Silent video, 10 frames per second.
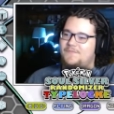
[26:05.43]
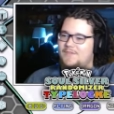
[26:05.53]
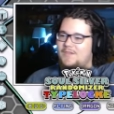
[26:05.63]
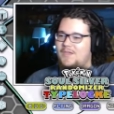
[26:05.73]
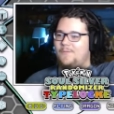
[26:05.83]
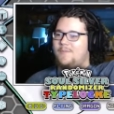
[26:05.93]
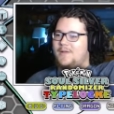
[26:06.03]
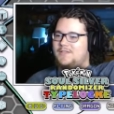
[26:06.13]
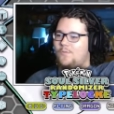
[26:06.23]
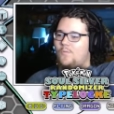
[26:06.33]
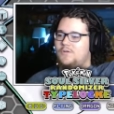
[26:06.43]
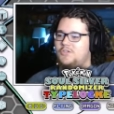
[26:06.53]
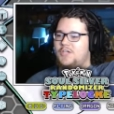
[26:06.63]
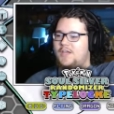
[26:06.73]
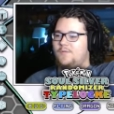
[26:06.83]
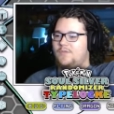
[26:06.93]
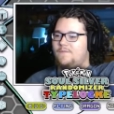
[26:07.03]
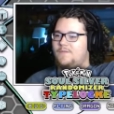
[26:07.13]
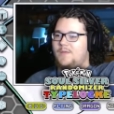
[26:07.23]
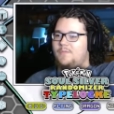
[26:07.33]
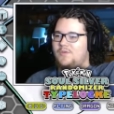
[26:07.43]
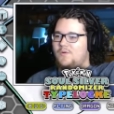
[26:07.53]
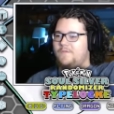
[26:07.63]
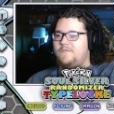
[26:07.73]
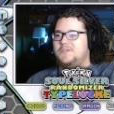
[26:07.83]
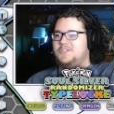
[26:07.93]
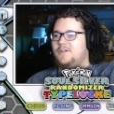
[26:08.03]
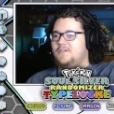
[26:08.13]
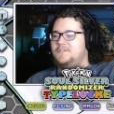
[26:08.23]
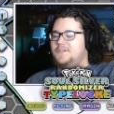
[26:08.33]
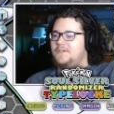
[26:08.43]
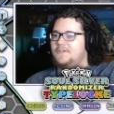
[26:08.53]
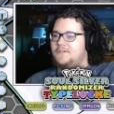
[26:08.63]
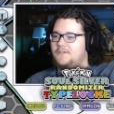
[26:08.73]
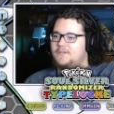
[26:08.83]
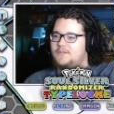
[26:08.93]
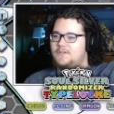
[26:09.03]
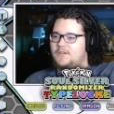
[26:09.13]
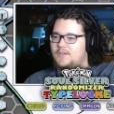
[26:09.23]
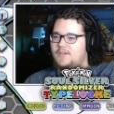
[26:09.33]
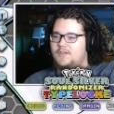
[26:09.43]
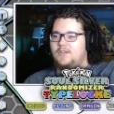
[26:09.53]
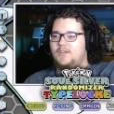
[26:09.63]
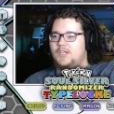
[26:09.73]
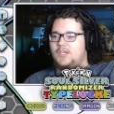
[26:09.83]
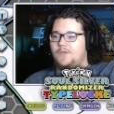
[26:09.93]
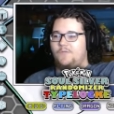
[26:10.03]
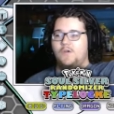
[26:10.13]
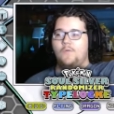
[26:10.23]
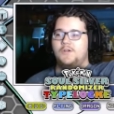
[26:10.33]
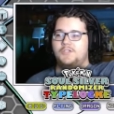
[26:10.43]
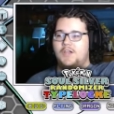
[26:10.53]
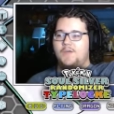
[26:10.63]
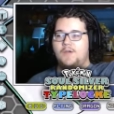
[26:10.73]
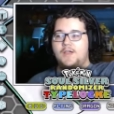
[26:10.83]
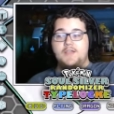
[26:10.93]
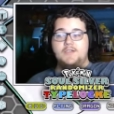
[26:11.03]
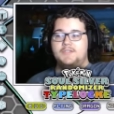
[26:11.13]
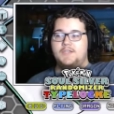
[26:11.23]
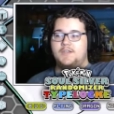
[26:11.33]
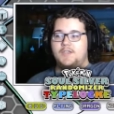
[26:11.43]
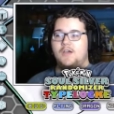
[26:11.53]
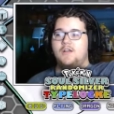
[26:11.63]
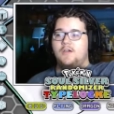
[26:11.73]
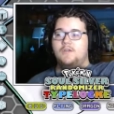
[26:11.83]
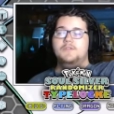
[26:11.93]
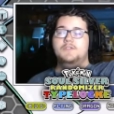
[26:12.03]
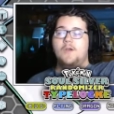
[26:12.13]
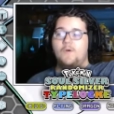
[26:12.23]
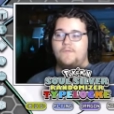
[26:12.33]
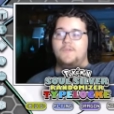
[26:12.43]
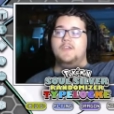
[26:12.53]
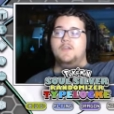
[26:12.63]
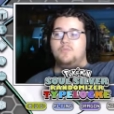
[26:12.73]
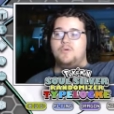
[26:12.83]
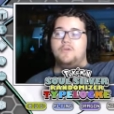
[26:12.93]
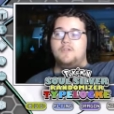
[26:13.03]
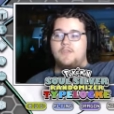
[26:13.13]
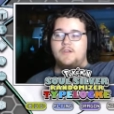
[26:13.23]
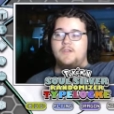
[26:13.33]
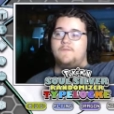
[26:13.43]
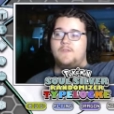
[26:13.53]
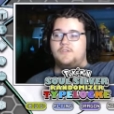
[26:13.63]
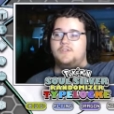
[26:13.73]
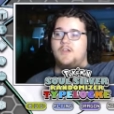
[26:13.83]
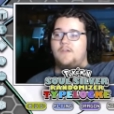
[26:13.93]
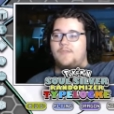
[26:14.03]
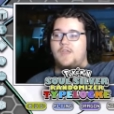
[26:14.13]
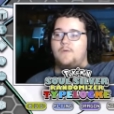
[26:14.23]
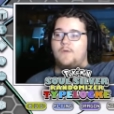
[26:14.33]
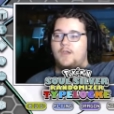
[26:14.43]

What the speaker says: And we're about to one-shot it with a Flamethrower from a Charizard. If we don't one-shot it, we're at least going to get close. Hopefully get a burn and then finish it off that way.